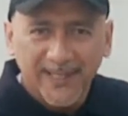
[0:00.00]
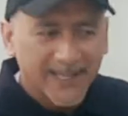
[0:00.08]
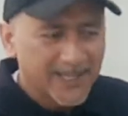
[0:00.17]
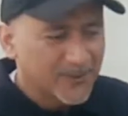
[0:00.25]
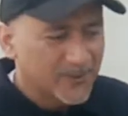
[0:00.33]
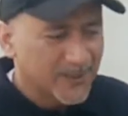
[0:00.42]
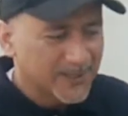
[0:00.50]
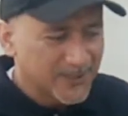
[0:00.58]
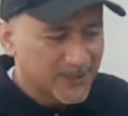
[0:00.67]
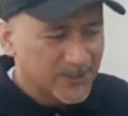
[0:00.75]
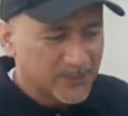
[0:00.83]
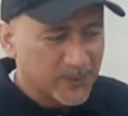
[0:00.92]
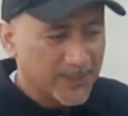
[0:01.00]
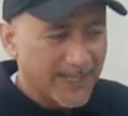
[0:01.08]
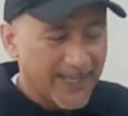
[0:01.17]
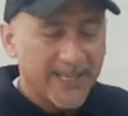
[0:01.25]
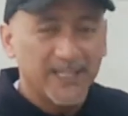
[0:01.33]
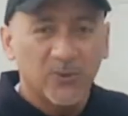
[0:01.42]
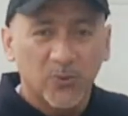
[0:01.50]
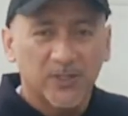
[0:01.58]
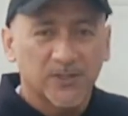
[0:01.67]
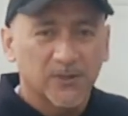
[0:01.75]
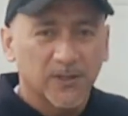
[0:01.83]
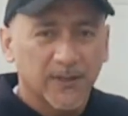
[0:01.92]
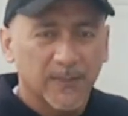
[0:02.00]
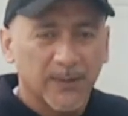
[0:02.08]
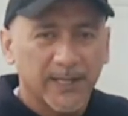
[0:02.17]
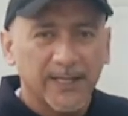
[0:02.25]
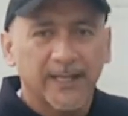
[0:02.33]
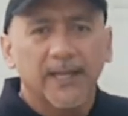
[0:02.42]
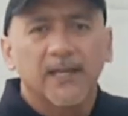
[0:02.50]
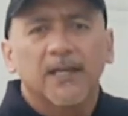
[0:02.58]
I didn't want to just put any windshield on the bike,